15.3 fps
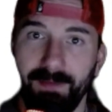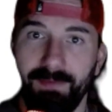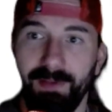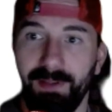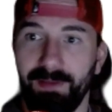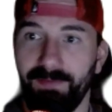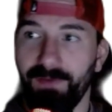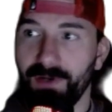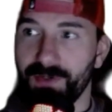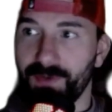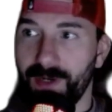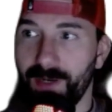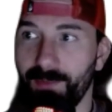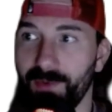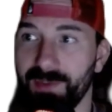in the first
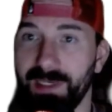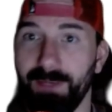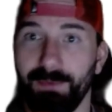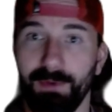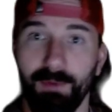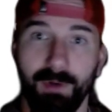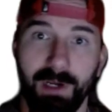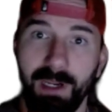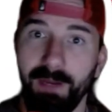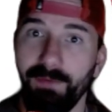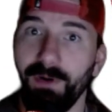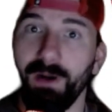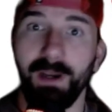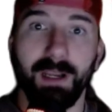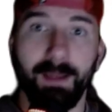round, but was able to
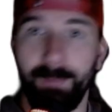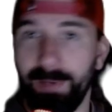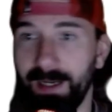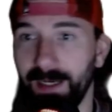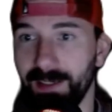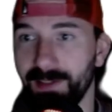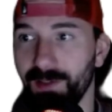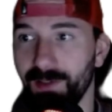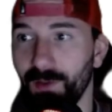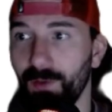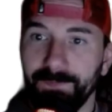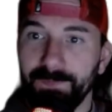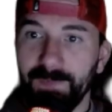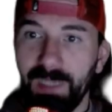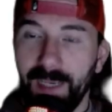recover and come back. So
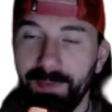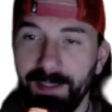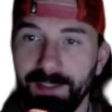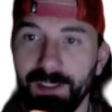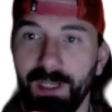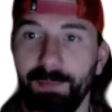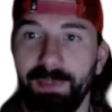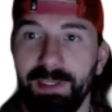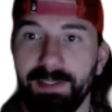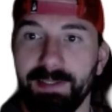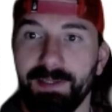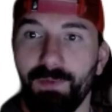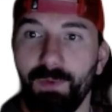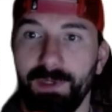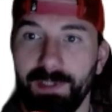I think Dalby gets
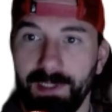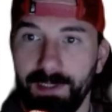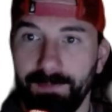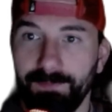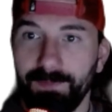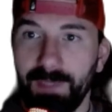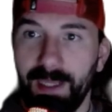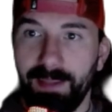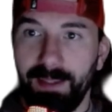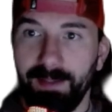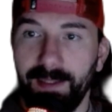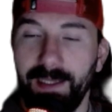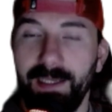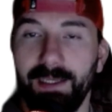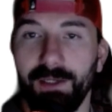this one done. I think
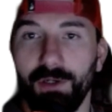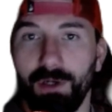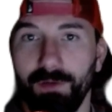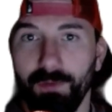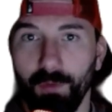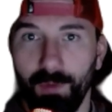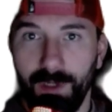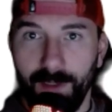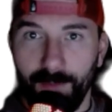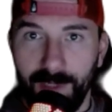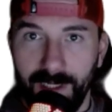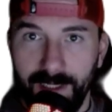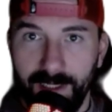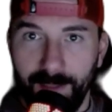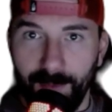that he can overwhelm
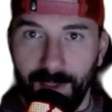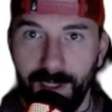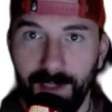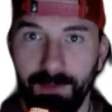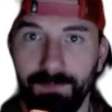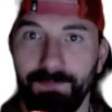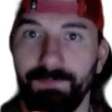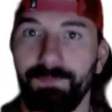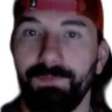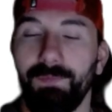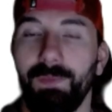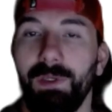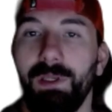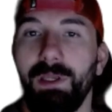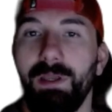Randy Brown,
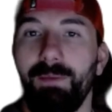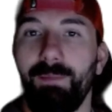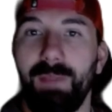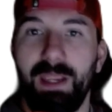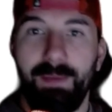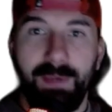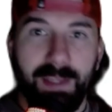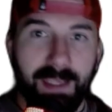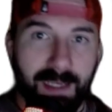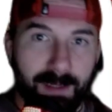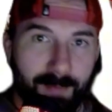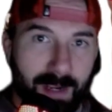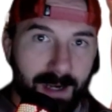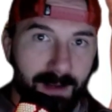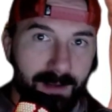maybe get
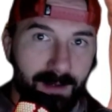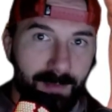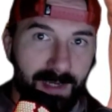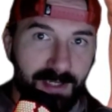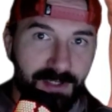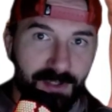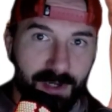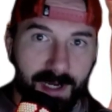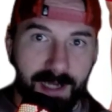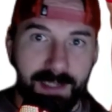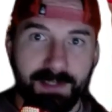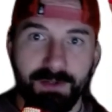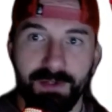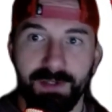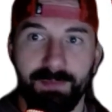him out of there by
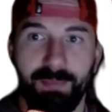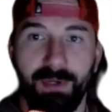strikes or just